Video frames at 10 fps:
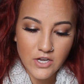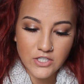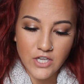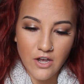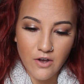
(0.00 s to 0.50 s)

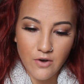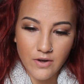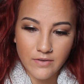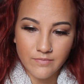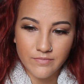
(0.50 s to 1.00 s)

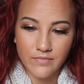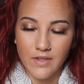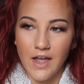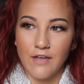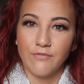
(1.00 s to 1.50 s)
So
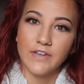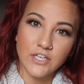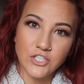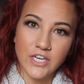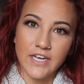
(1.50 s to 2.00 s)
I
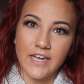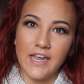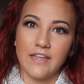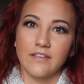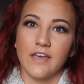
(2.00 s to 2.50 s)
finish it,
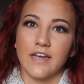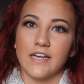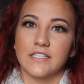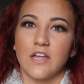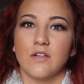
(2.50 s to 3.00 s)
and like
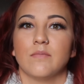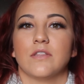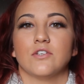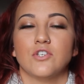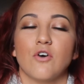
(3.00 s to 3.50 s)
I tell him
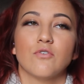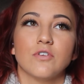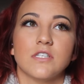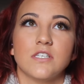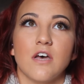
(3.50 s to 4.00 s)
like the total
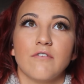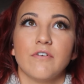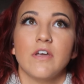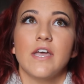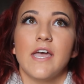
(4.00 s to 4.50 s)
and stuff,
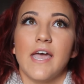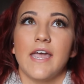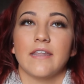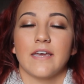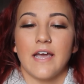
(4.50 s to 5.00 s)

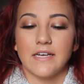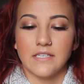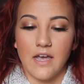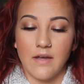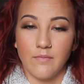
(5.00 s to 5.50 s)
and like as
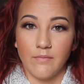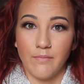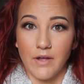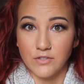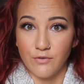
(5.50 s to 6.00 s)
I'm
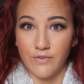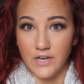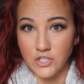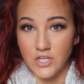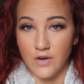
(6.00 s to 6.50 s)
about to
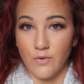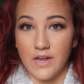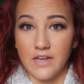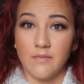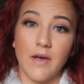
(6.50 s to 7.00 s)
finish like
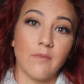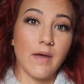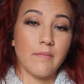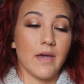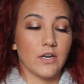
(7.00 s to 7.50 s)
ringing him out,
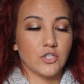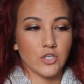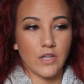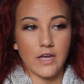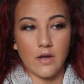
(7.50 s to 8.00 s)
my
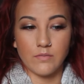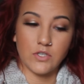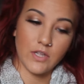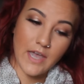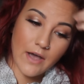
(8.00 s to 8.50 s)
manager like comes
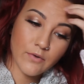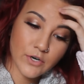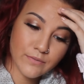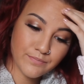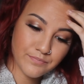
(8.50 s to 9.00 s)
to the counter